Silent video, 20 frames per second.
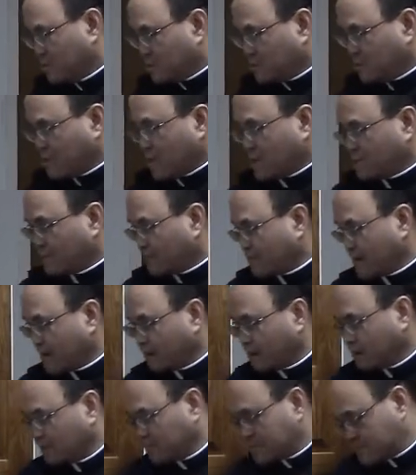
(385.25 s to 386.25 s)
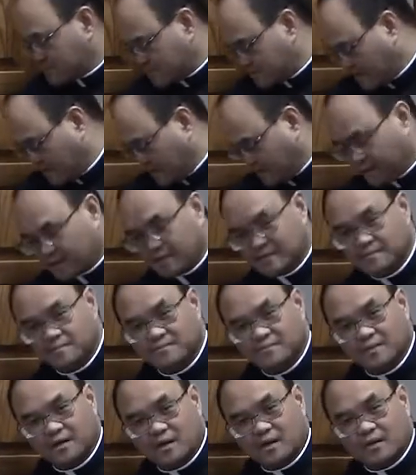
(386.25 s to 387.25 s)
You have a regular sink,
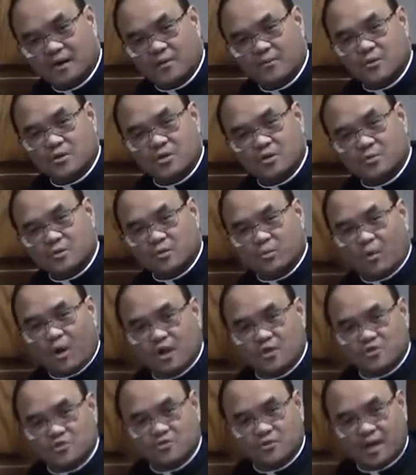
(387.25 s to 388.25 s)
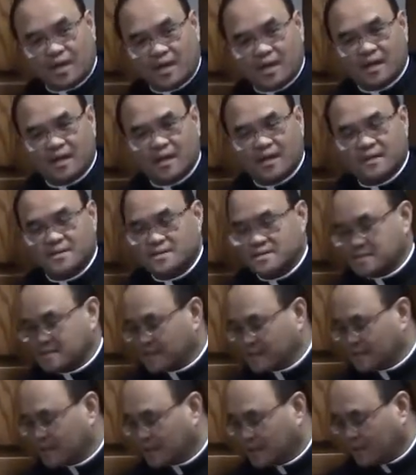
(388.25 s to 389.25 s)
all right, where you would wash your hands
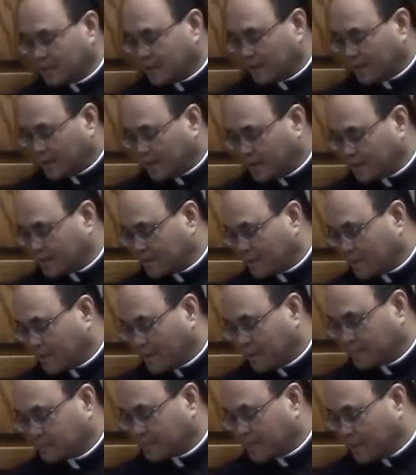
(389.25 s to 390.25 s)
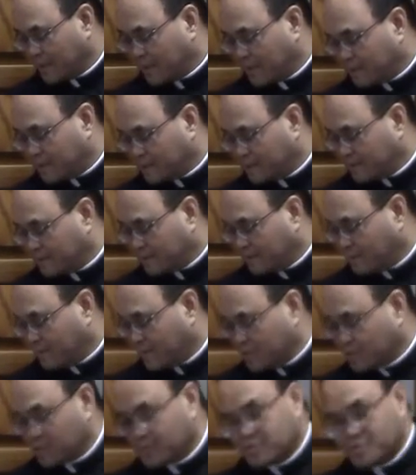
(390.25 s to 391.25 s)
and, and um,
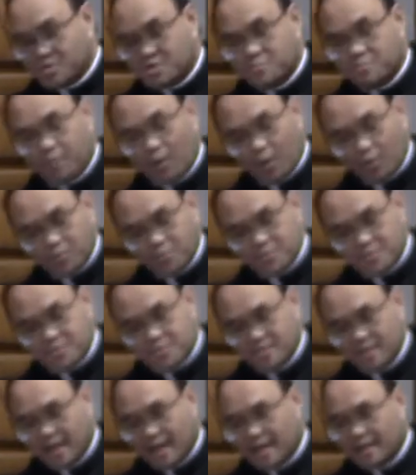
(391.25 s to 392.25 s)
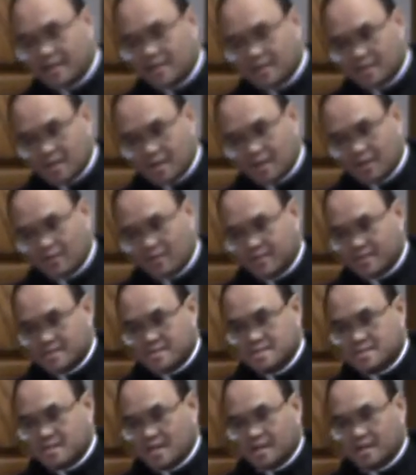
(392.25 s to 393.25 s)
when you dispose anything on
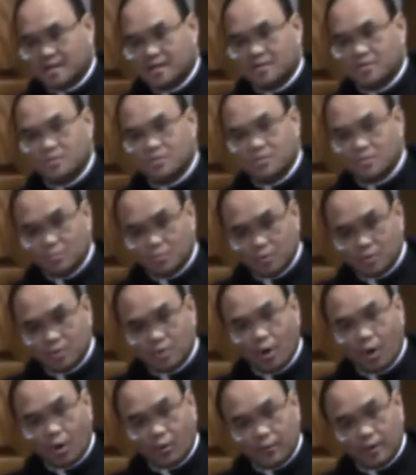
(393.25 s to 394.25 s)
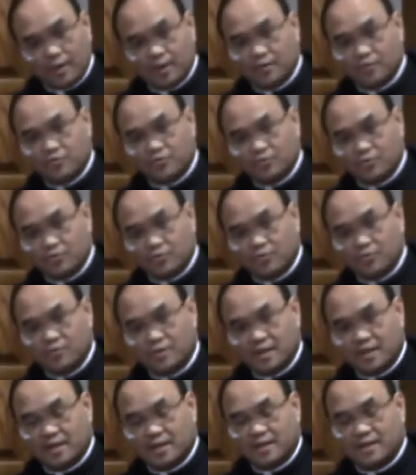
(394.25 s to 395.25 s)
this sink, it would go into
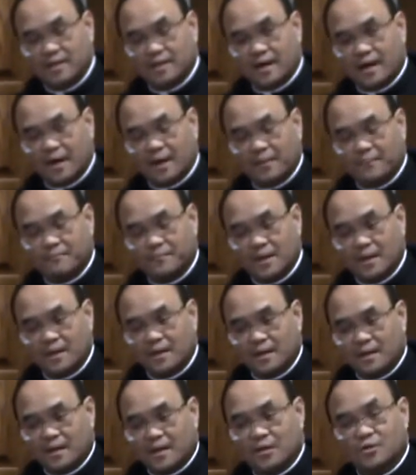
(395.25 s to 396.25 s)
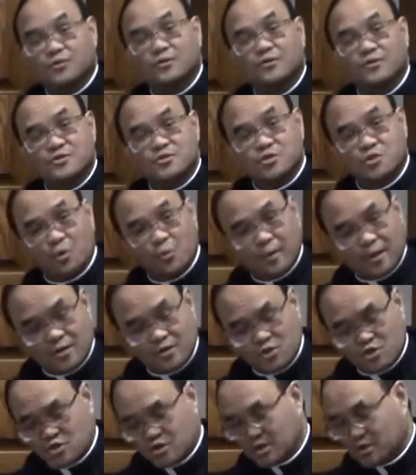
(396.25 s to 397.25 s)
the, um, into the
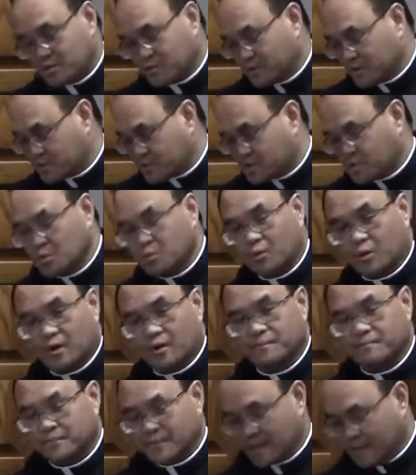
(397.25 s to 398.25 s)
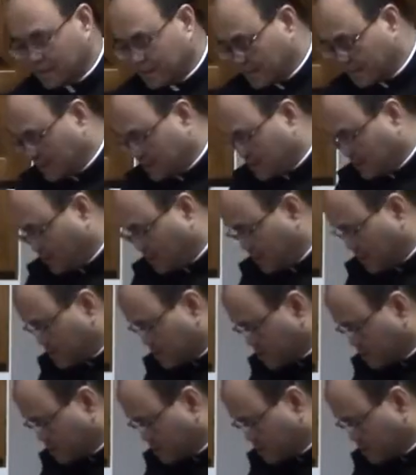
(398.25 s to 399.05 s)
sewage, into the sewer. There is